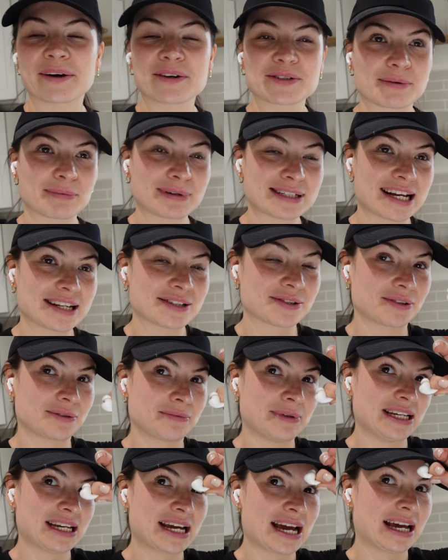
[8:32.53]
I was at my dad's on the
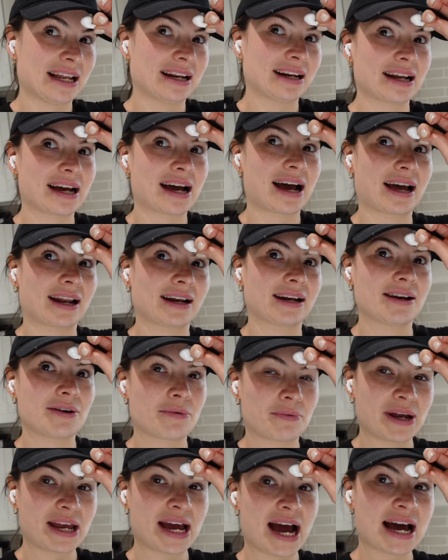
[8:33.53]
weekend and
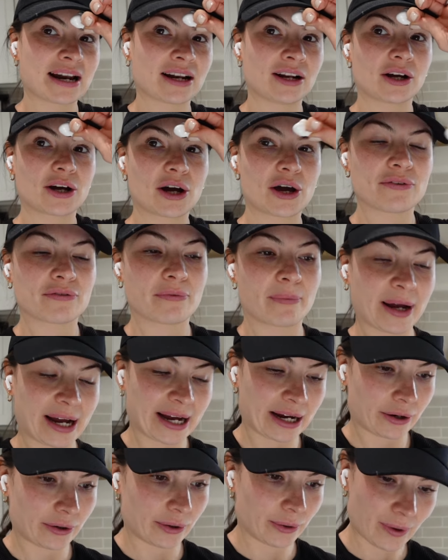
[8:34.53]
we had a look over my
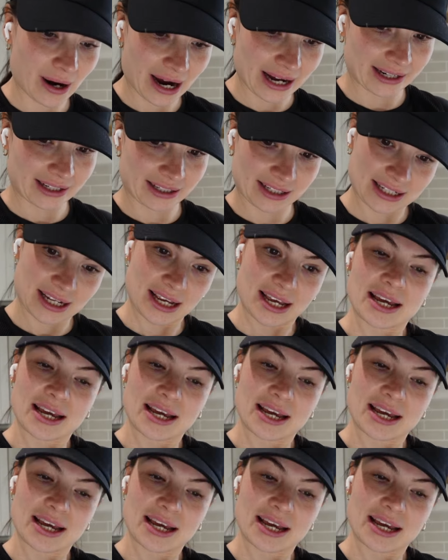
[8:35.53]
ankle, and